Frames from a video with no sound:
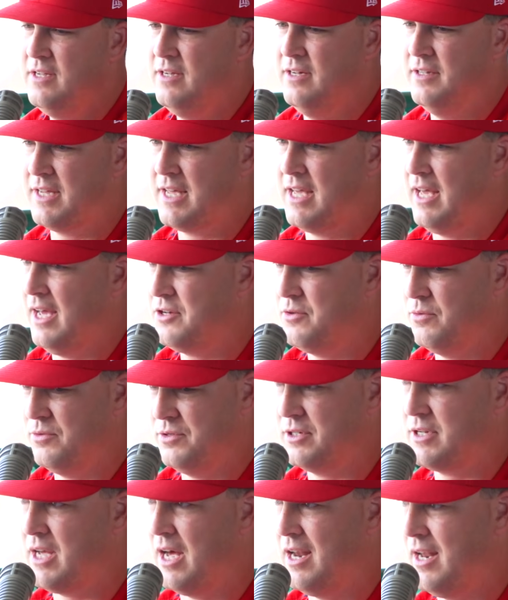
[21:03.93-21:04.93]
The catcher was
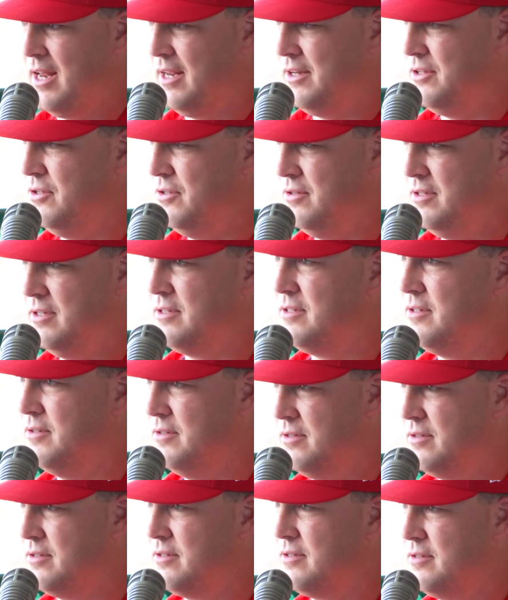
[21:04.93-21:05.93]
just kind of like, dude, this
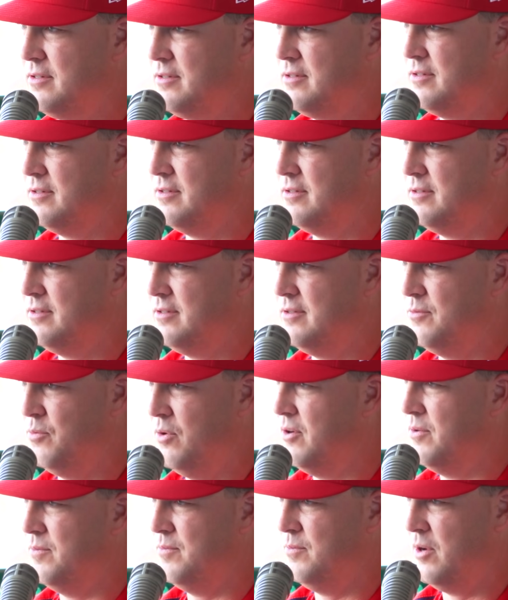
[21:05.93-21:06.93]
is
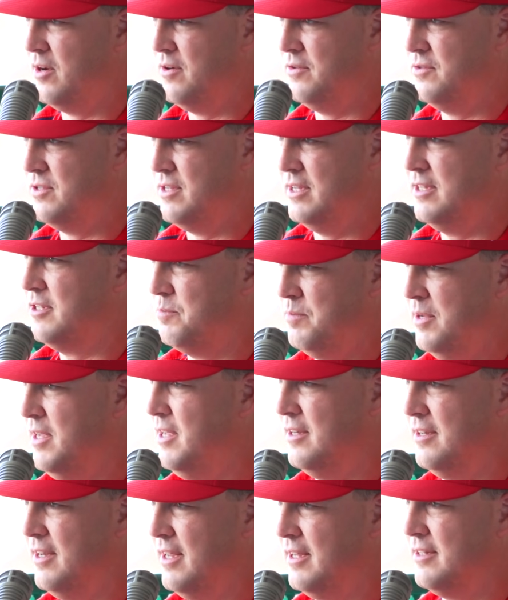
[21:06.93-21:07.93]
where's this
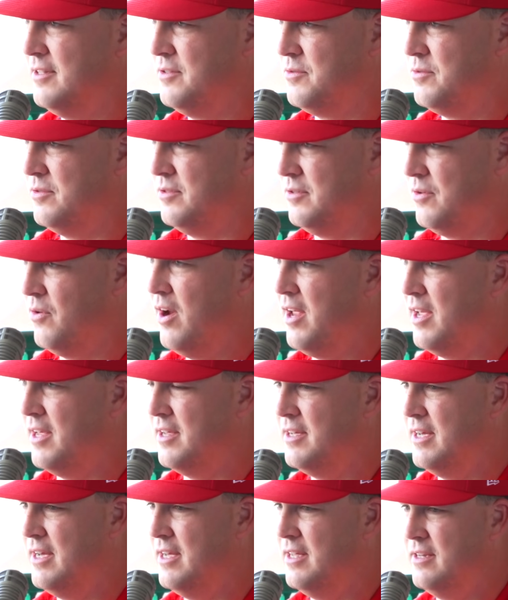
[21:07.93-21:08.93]
been? Like, this was great.
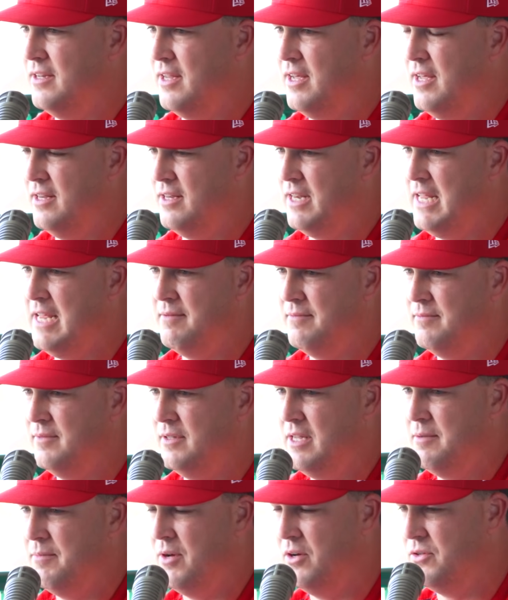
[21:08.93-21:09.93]
And
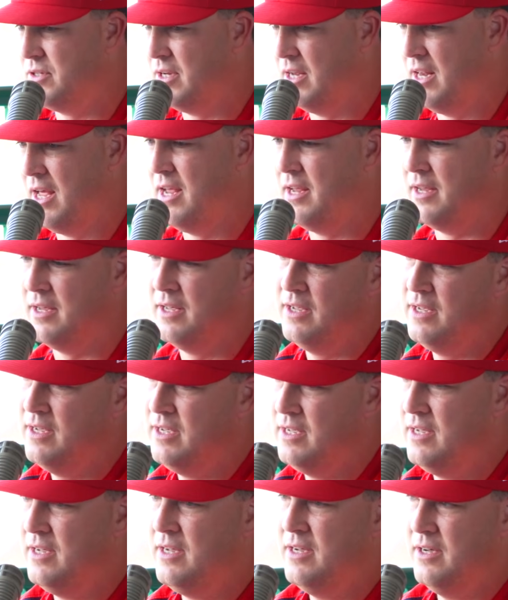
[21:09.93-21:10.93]
Nemo said, hey,
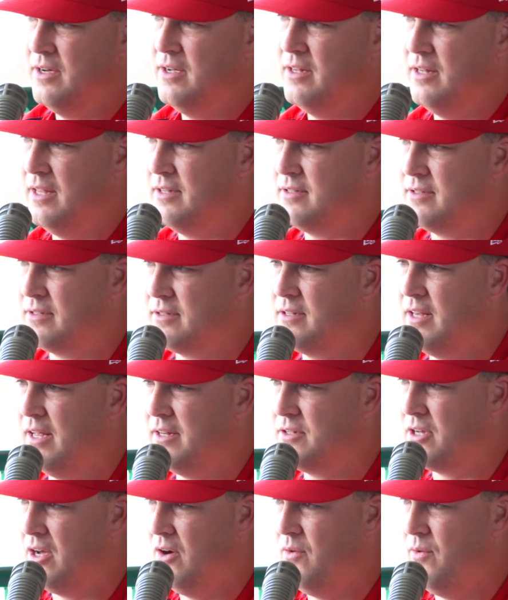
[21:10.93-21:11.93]
let's
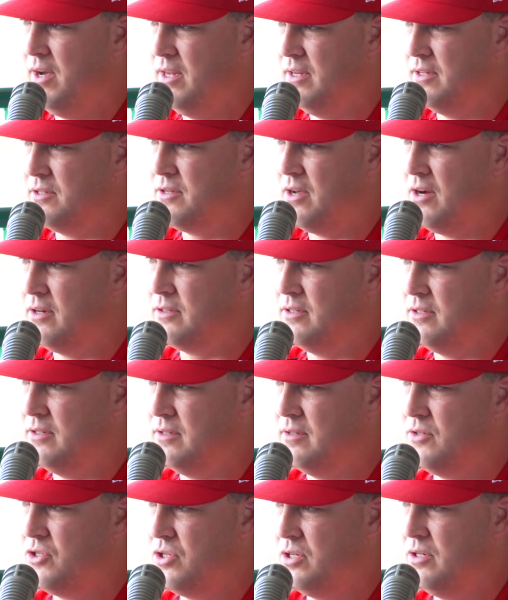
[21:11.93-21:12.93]
go in. Let's talk
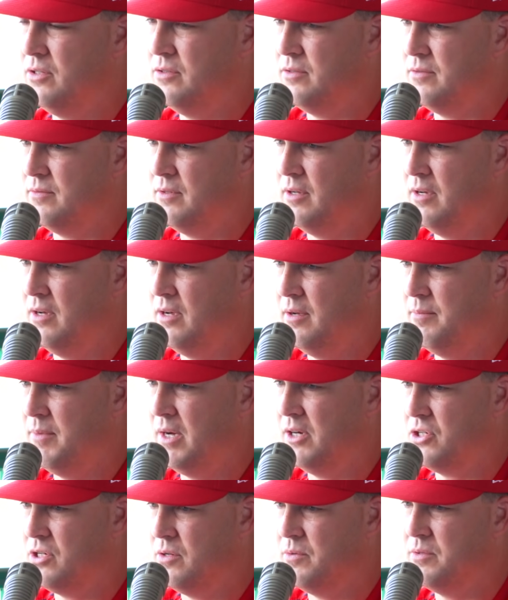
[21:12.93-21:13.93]
to Schilt.
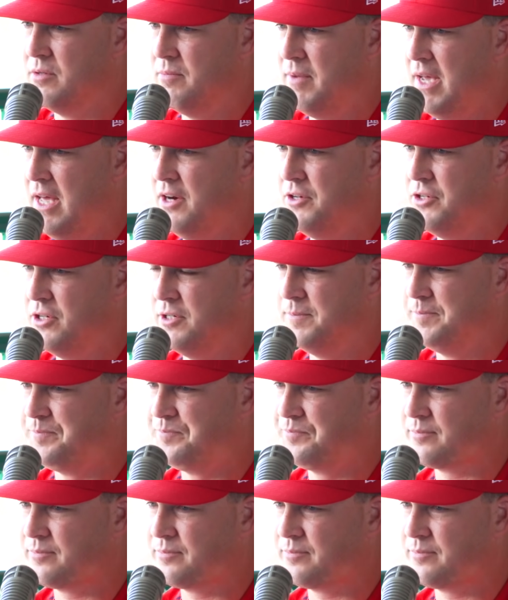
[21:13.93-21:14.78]
Mike Schilt was the manager.